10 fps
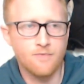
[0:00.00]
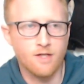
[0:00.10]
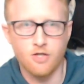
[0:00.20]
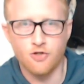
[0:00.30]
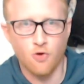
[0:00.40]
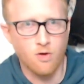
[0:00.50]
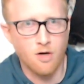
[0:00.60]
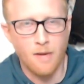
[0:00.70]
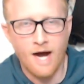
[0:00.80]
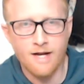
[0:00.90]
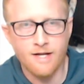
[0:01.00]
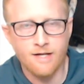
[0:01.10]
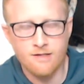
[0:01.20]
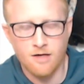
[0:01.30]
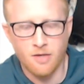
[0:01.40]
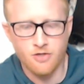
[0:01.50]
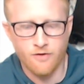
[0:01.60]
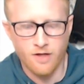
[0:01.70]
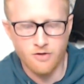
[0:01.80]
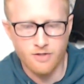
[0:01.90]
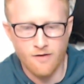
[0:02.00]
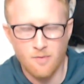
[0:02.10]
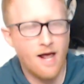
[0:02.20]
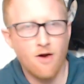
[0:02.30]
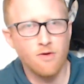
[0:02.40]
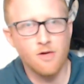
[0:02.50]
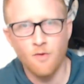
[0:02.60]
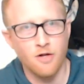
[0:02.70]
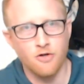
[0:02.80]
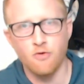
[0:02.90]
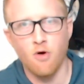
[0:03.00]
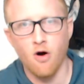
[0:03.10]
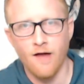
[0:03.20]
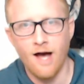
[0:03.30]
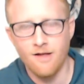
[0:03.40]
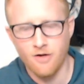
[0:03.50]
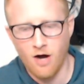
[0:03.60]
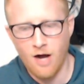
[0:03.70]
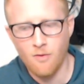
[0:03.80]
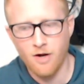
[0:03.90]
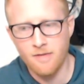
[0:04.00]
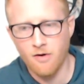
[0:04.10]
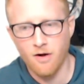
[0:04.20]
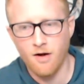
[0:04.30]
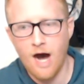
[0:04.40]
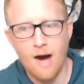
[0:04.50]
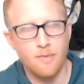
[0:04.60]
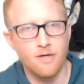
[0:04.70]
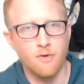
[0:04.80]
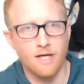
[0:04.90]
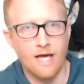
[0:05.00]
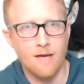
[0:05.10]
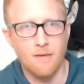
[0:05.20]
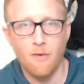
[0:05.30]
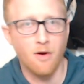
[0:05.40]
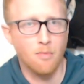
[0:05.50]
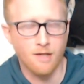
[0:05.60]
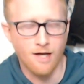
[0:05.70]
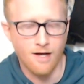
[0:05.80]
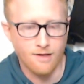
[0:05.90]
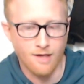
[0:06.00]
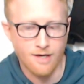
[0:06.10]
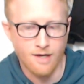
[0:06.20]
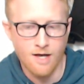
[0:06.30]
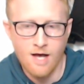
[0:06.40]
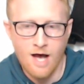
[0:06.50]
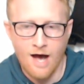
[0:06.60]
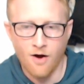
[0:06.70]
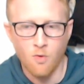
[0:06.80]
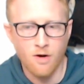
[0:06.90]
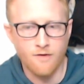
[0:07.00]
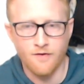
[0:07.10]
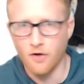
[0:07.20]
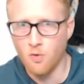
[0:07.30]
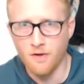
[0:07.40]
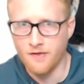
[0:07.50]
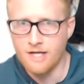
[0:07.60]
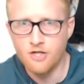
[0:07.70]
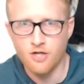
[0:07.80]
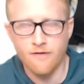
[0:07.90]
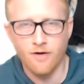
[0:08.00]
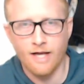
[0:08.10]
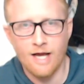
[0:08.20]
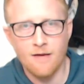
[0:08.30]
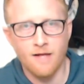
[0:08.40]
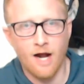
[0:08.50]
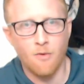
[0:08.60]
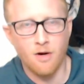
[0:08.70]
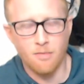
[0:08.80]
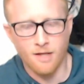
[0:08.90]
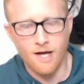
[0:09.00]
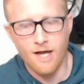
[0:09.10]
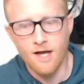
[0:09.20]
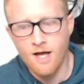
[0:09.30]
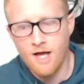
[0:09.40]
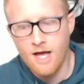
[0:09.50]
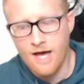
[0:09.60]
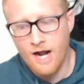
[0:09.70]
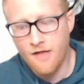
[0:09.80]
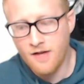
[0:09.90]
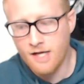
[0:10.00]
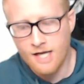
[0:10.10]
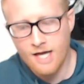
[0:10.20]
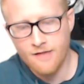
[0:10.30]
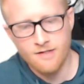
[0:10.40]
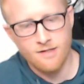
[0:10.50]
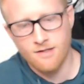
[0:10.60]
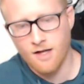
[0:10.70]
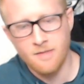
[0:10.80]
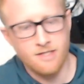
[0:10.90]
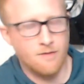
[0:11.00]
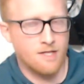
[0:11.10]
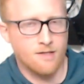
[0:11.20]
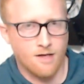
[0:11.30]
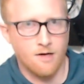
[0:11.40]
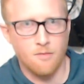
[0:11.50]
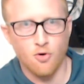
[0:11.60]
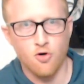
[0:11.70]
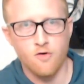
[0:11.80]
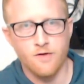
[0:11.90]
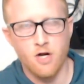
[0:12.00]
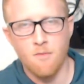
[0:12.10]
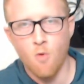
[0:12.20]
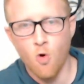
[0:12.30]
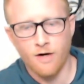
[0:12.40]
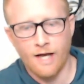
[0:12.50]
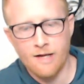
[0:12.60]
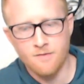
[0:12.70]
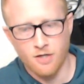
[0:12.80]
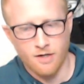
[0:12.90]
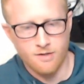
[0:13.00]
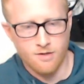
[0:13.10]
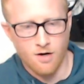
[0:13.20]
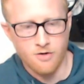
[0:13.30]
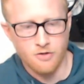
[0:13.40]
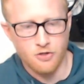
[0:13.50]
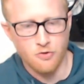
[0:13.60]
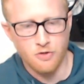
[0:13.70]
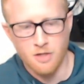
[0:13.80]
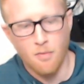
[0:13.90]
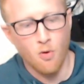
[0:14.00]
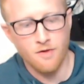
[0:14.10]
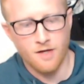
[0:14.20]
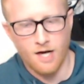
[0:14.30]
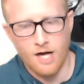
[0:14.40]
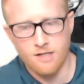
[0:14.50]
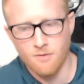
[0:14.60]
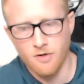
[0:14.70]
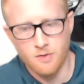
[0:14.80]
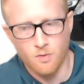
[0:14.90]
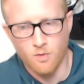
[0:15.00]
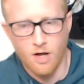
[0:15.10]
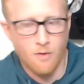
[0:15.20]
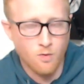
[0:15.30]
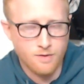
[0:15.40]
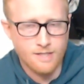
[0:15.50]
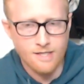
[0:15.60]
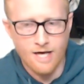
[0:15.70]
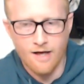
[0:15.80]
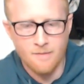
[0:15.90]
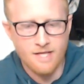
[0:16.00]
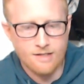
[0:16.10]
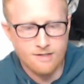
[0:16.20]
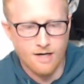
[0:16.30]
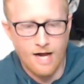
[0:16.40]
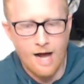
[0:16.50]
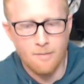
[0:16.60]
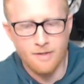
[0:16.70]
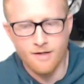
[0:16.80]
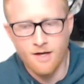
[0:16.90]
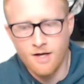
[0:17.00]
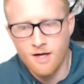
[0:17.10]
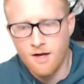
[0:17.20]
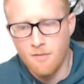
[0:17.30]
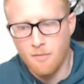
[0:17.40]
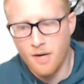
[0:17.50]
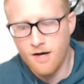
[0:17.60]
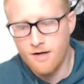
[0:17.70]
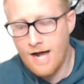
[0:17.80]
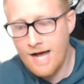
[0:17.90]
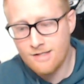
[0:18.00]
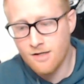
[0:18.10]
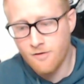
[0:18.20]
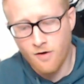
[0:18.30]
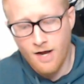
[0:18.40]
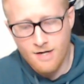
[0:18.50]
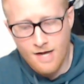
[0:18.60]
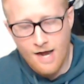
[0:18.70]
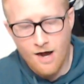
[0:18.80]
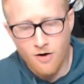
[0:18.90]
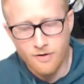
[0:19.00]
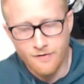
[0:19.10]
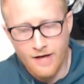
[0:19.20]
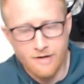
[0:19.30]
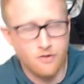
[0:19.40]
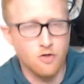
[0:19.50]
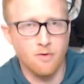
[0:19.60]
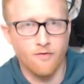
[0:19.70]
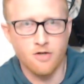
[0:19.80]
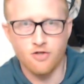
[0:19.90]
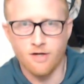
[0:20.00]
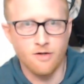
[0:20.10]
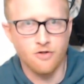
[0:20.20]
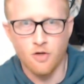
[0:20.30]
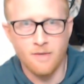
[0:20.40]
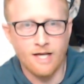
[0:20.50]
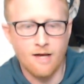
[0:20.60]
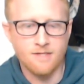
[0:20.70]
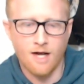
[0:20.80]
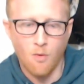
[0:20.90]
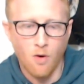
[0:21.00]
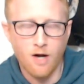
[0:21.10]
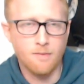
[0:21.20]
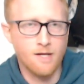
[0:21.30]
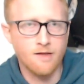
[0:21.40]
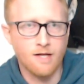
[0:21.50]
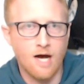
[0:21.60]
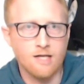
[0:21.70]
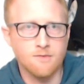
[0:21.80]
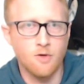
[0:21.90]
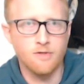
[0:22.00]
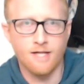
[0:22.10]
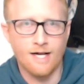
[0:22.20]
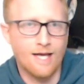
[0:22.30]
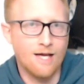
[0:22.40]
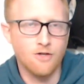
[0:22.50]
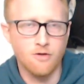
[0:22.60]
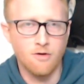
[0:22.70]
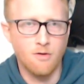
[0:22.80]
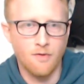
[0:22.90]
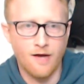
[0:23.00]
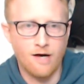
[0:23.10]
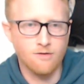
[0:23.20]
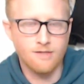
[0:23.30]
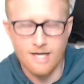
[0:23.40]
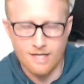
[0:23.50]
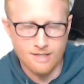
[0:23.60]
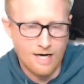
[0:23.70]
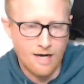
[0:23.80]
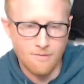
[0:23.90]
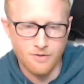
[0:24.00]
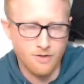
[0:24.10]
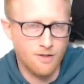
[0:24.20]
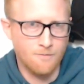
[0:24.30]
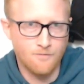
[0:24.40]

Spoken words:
controller bindings and a bunch of other stuff, but I don't really want to do all that. You know, I want to be able to hop into a game and I want to play. Like, I don't want to fiddle with each and every game that I want to play. And I think, again, this is going to be something that's going to improve. You know, more games are going to start to support the Cosmos, and we'll see that. I mean, that's going to happen. But as of right now, that is super frustrating. There's so many games that I want to play on the Cosmos, and I can't do it without taking time to